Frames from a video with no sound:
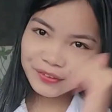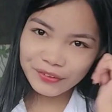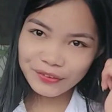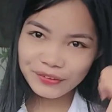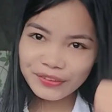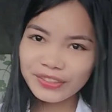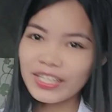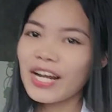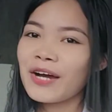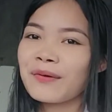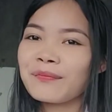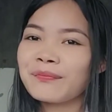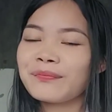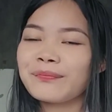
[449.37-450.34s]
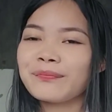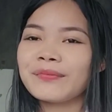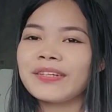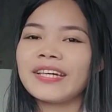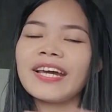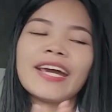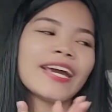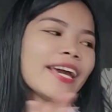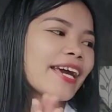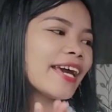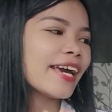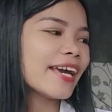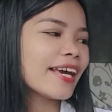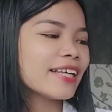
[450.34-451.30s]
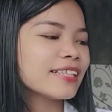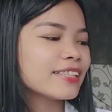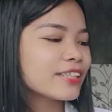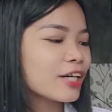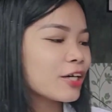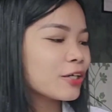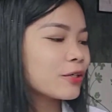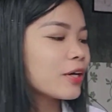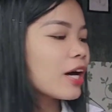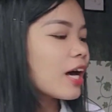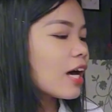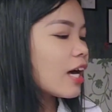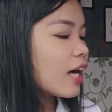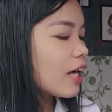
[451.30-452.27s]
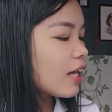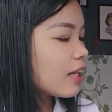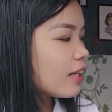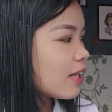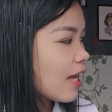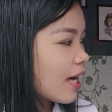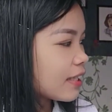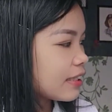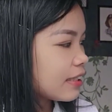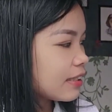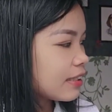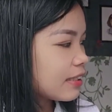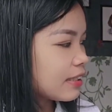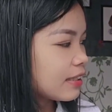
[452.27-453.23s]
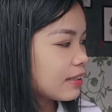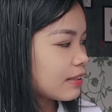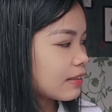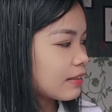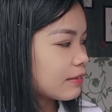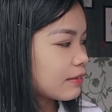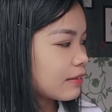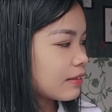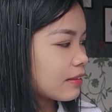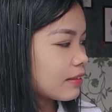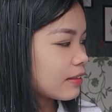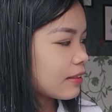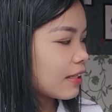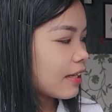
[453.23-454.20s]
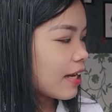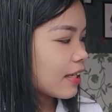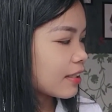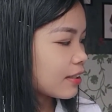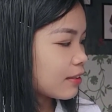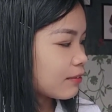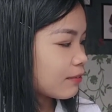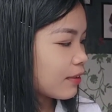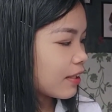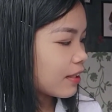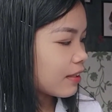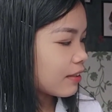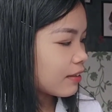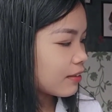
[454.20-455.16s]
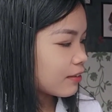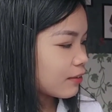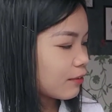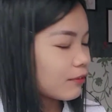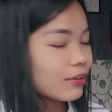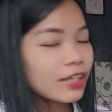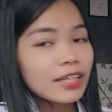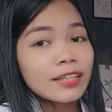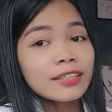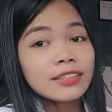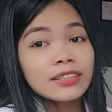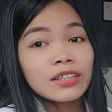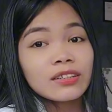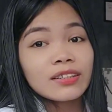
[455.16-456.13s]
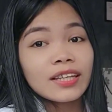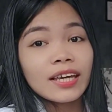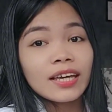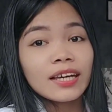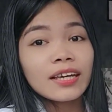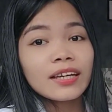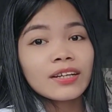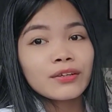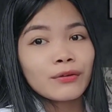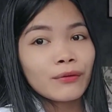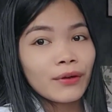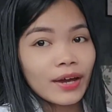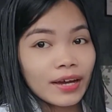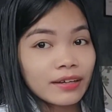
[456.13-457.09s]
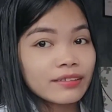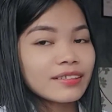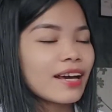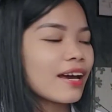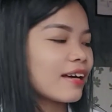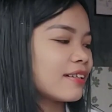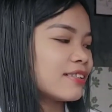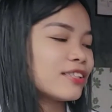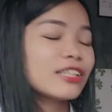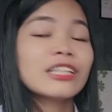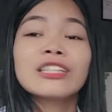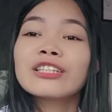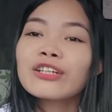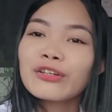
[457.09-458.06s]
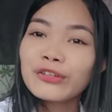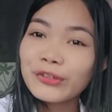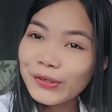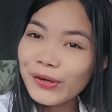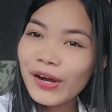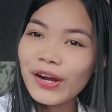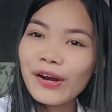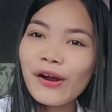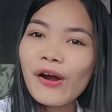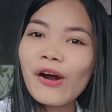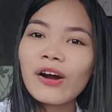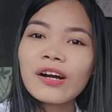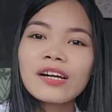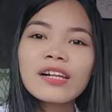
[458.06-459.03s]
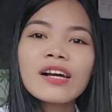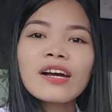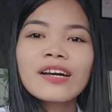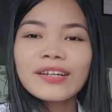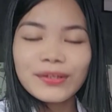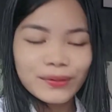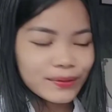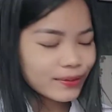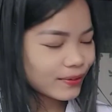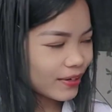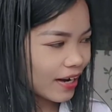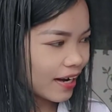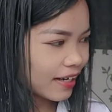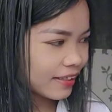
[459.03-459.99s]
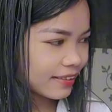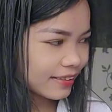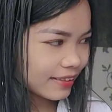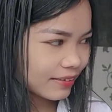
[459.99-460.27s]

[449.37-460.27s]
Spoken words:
Good job. Yay. So let's the next one. So here's the correct answer. So you are all correct.